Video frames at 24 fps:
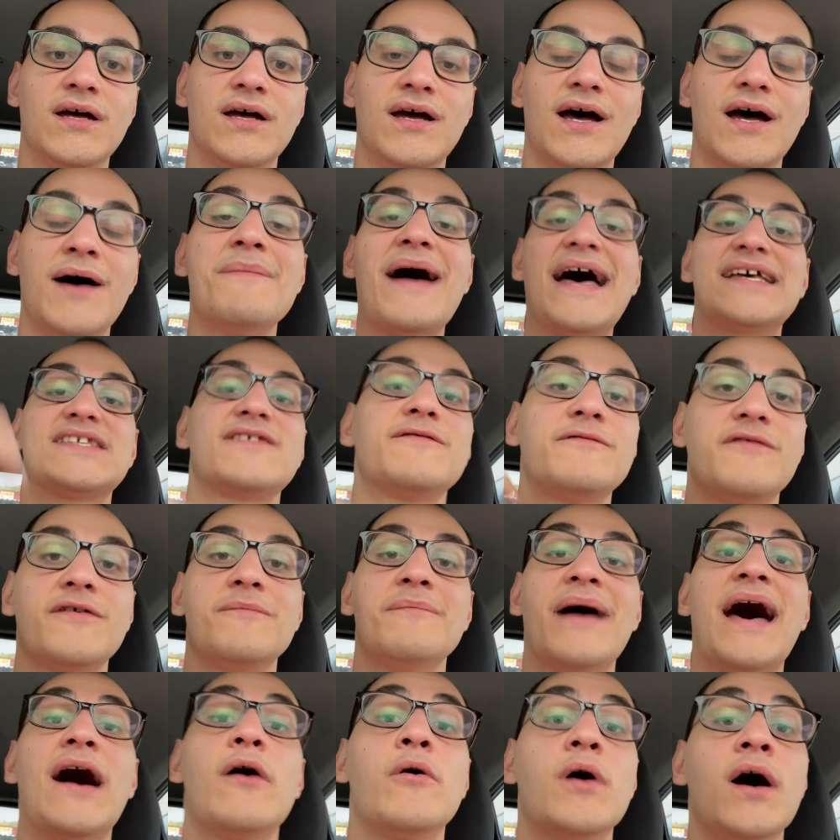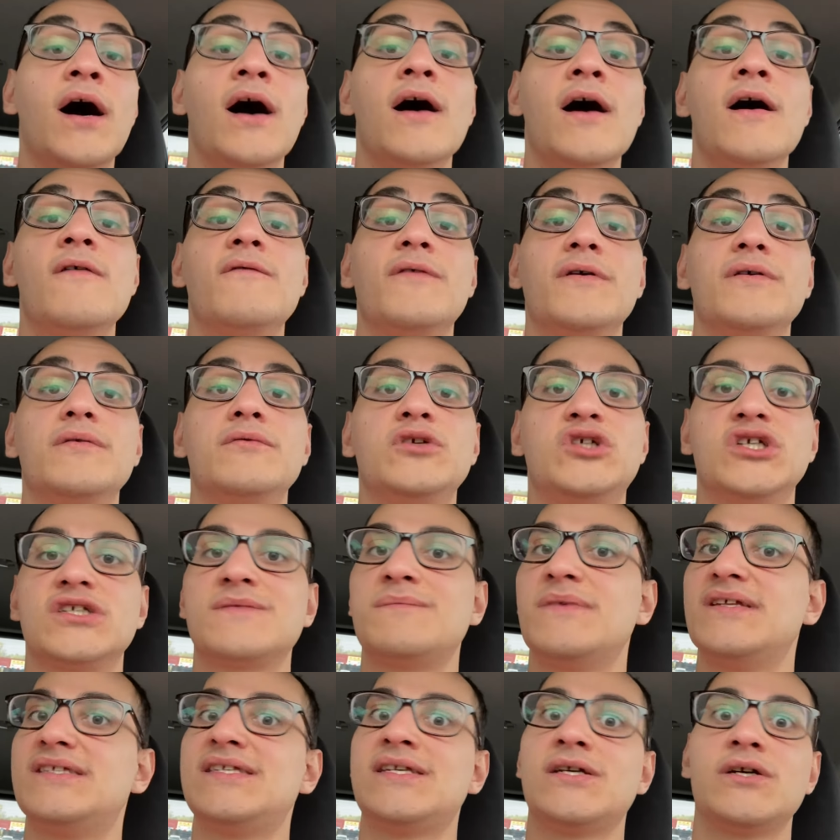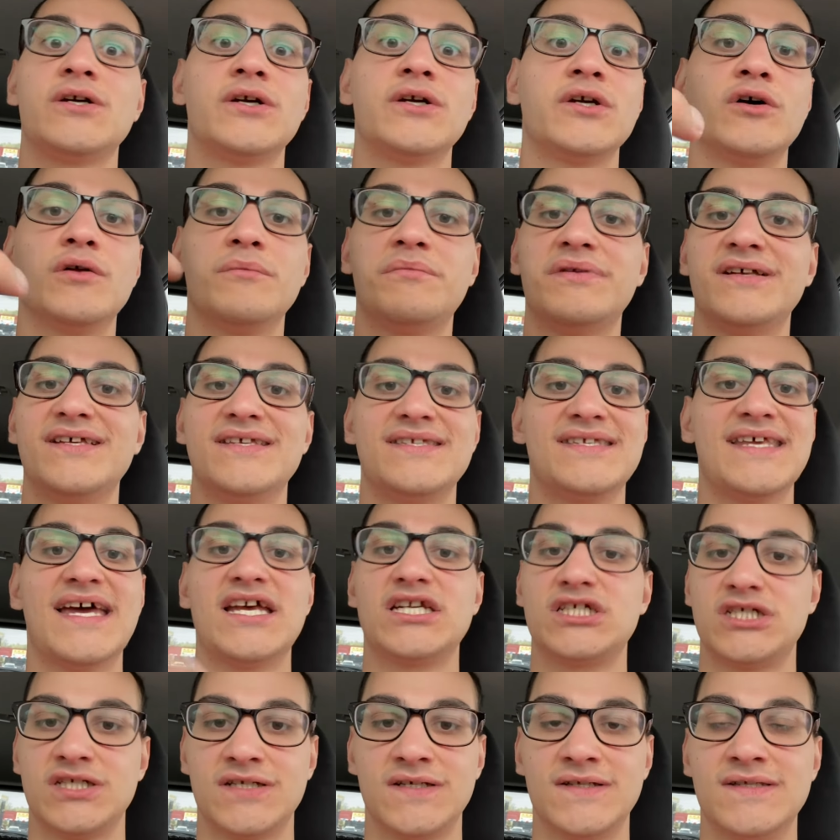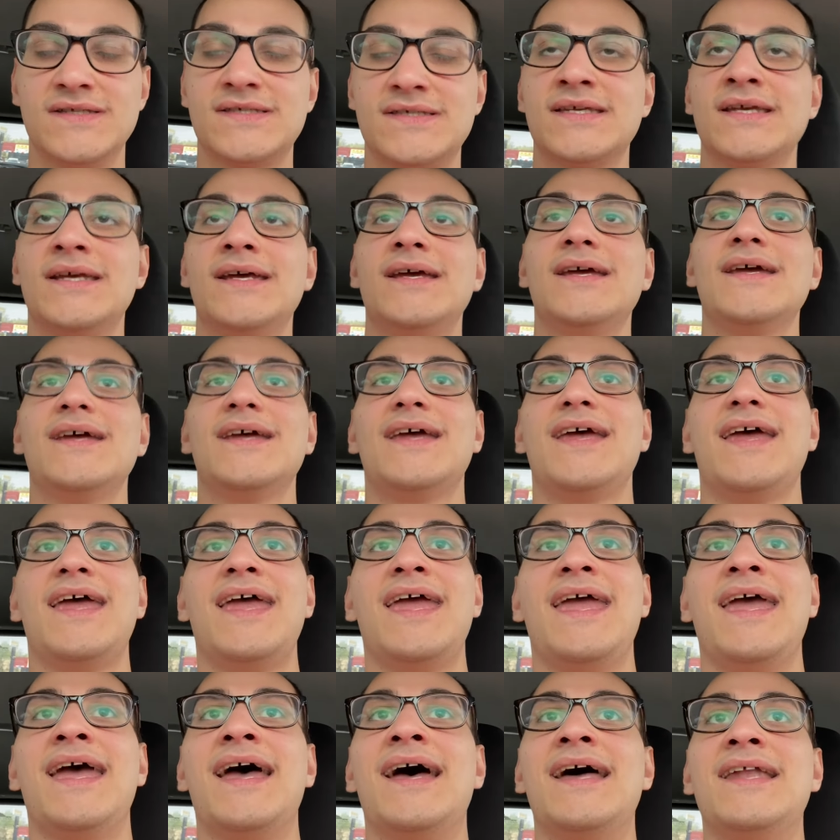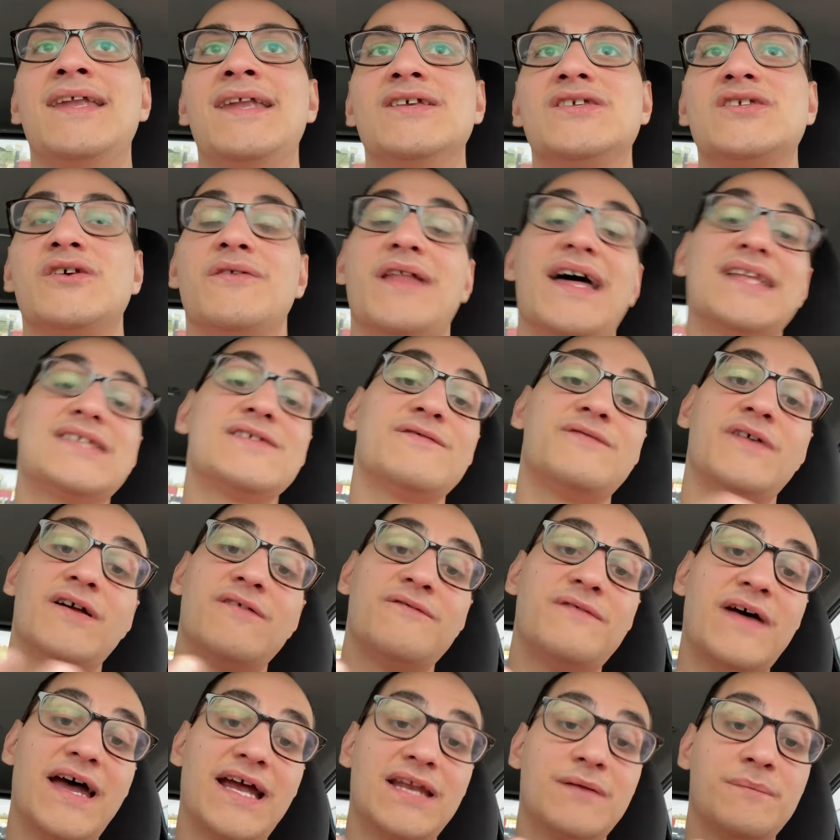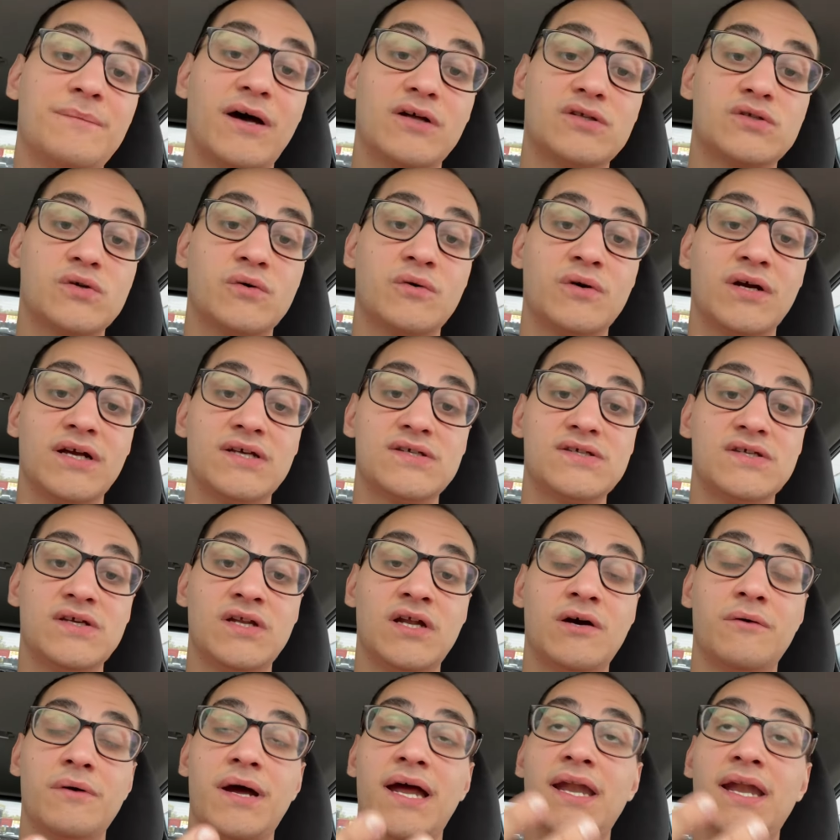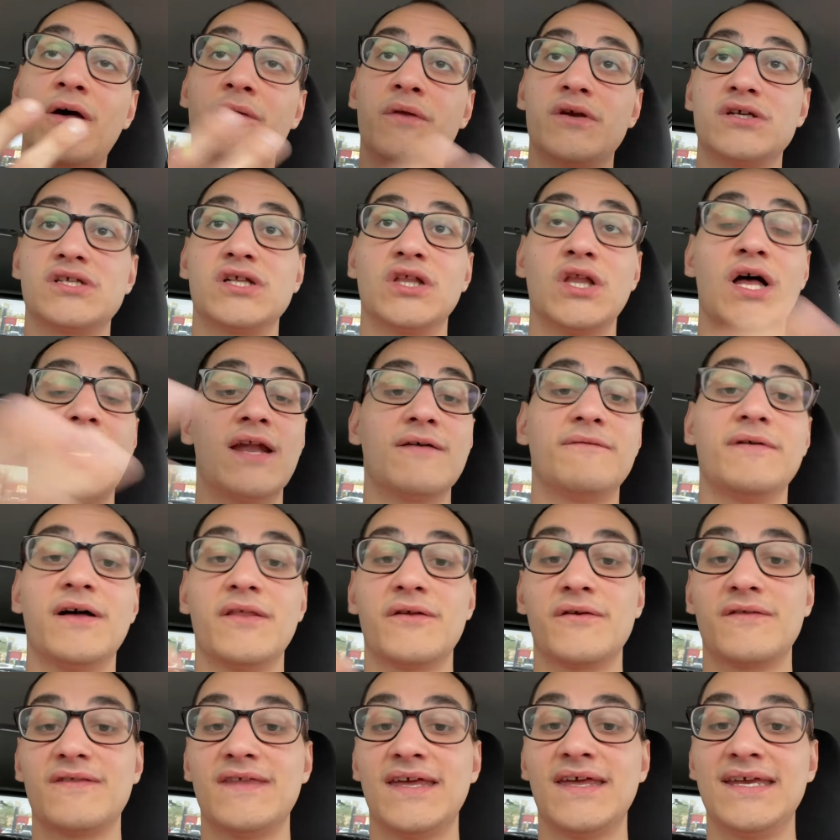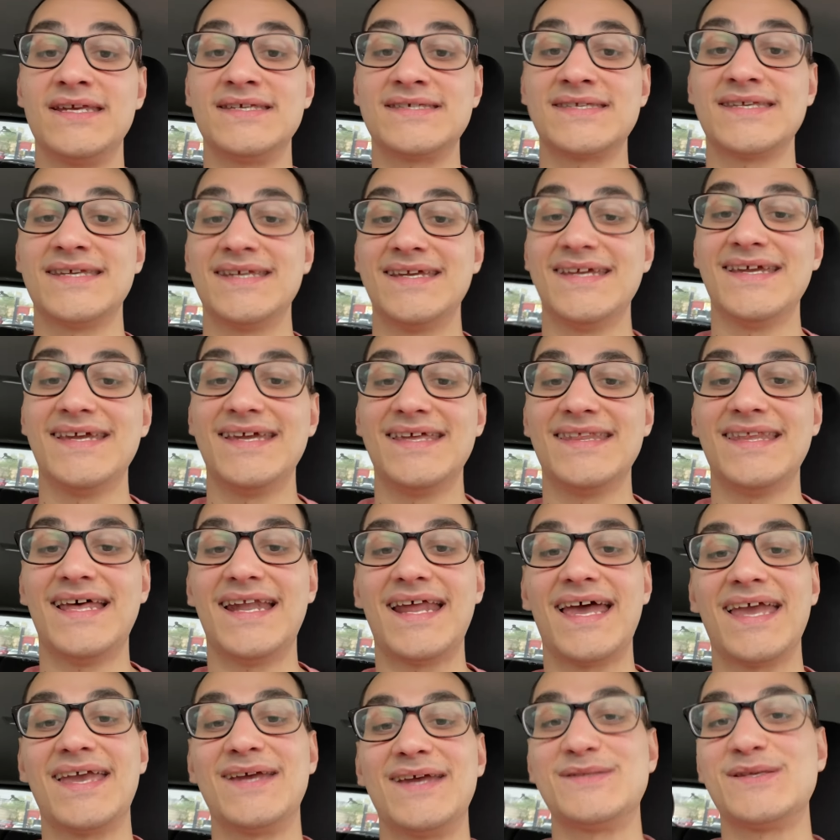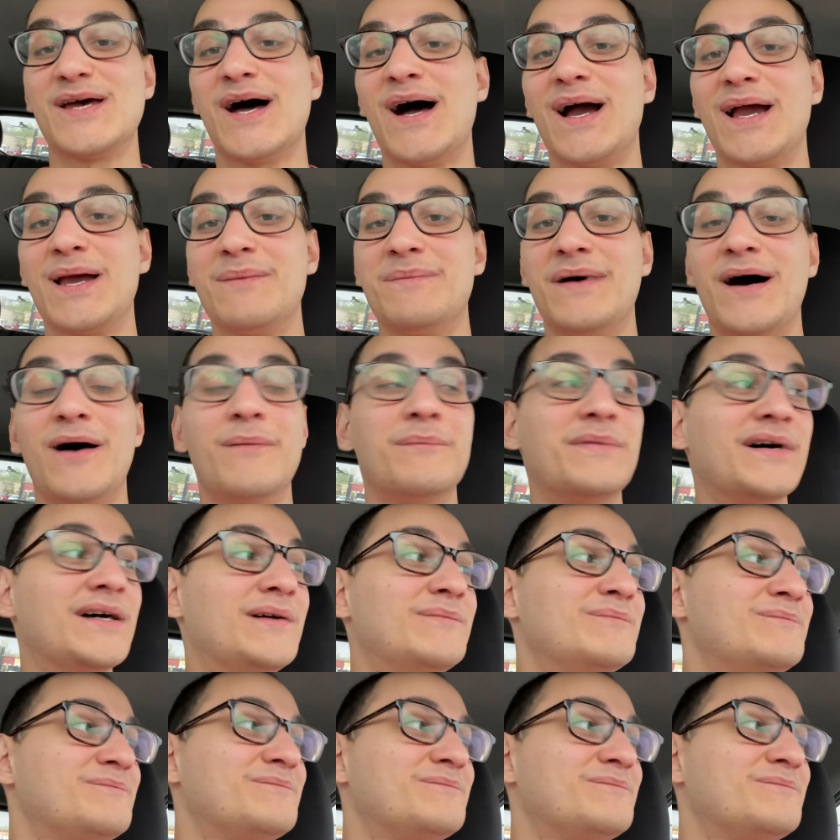a massive amount of just material possessions. And so that's a fun fact about Taurus, you know. I know there's a lot of other things that I could talk about, but